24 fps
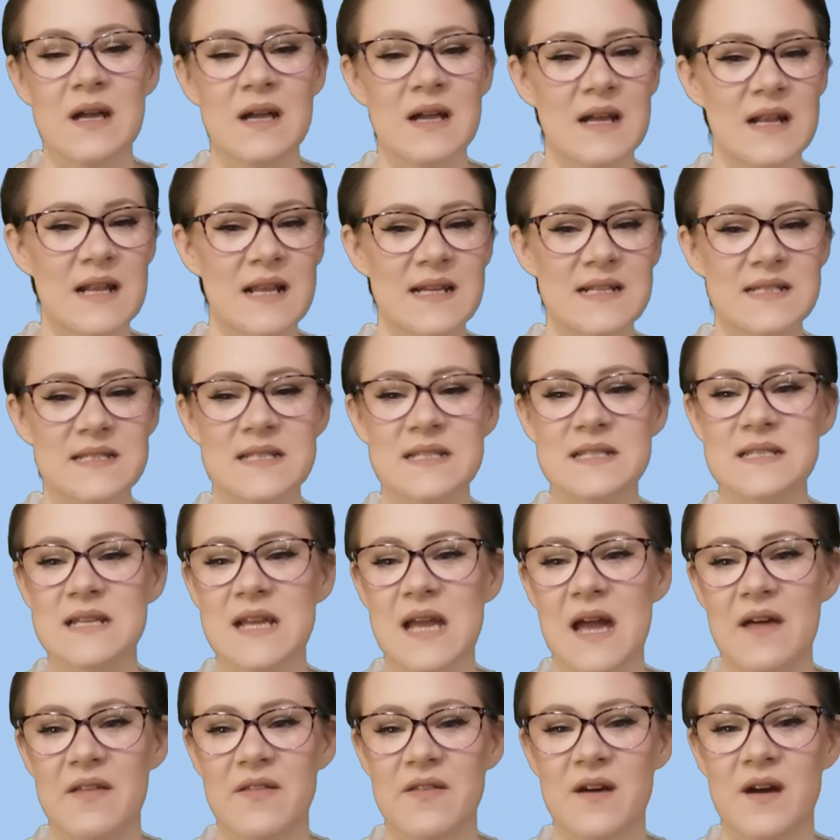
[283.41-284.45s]
collected
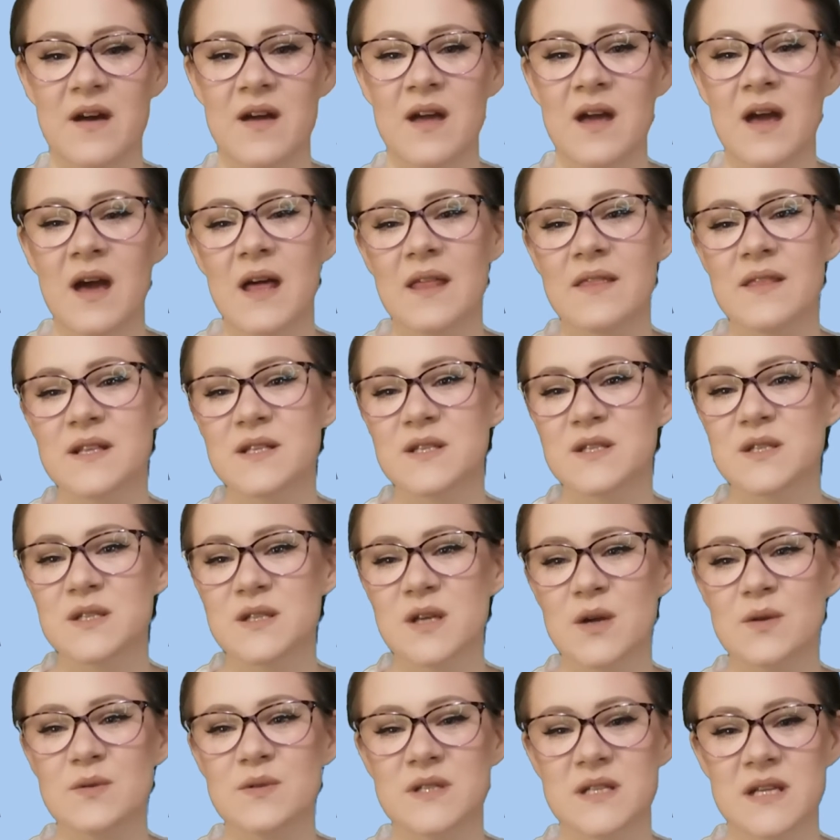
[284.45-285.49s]
together and then
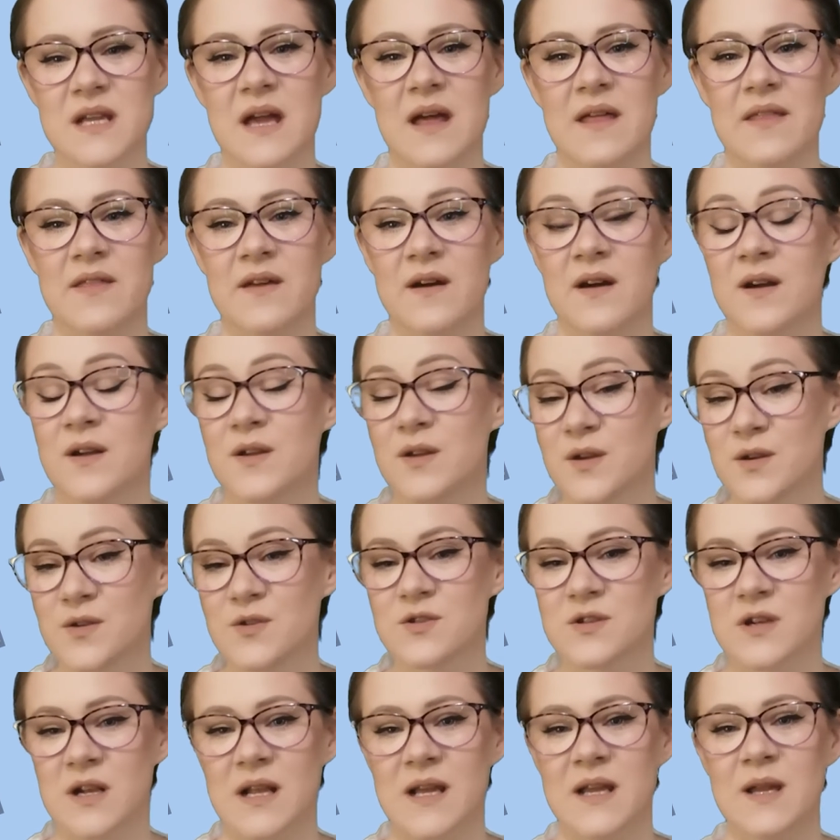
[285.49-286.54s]
sewn together,
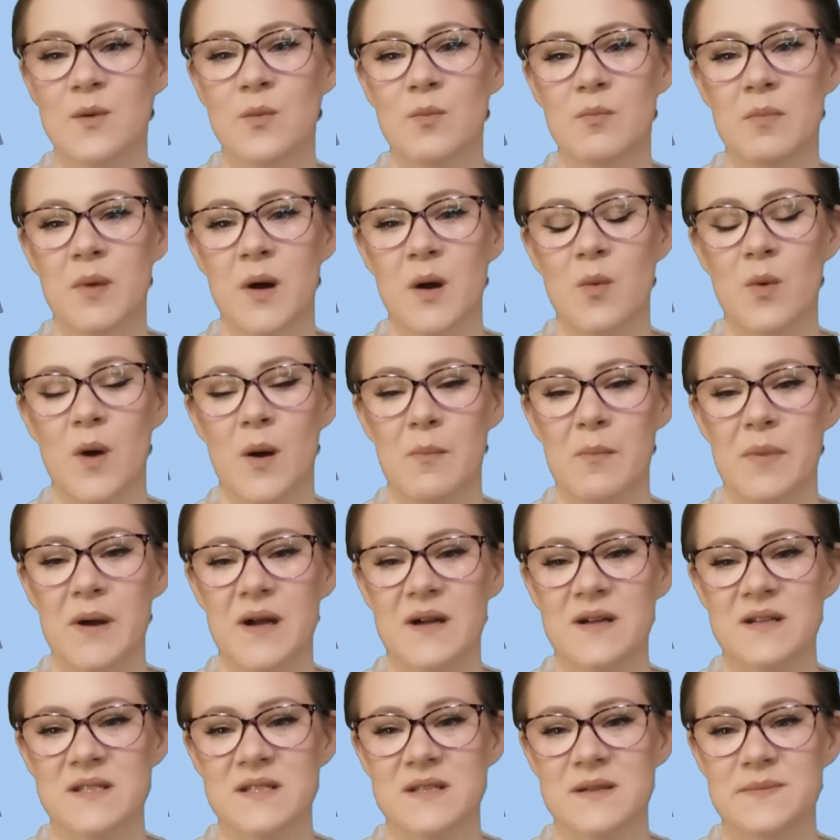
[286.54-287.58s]
usually by one
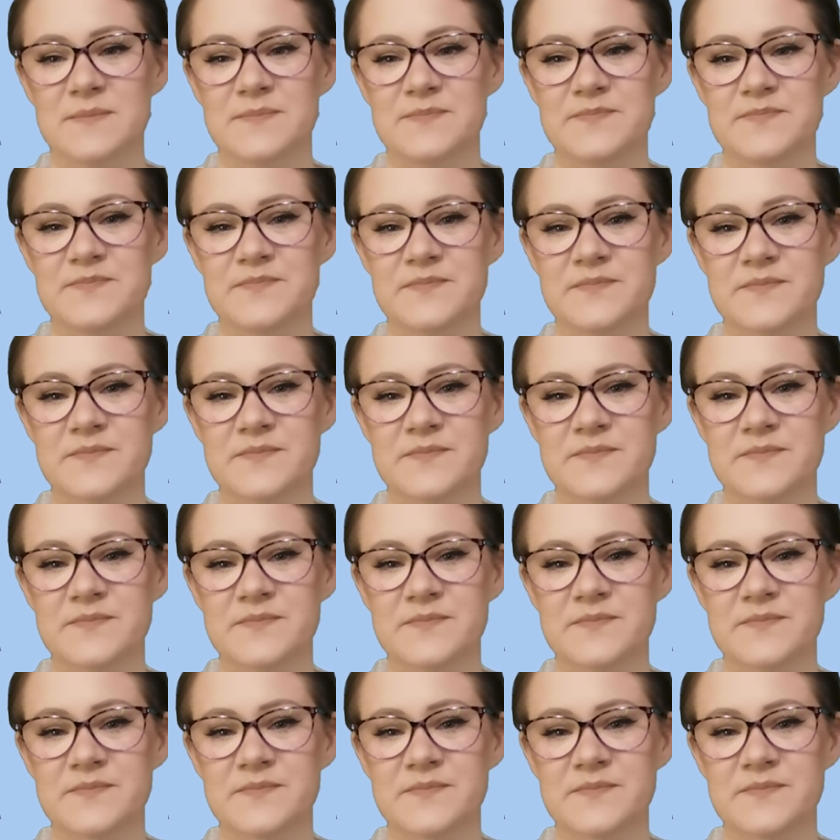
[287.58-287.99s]
person.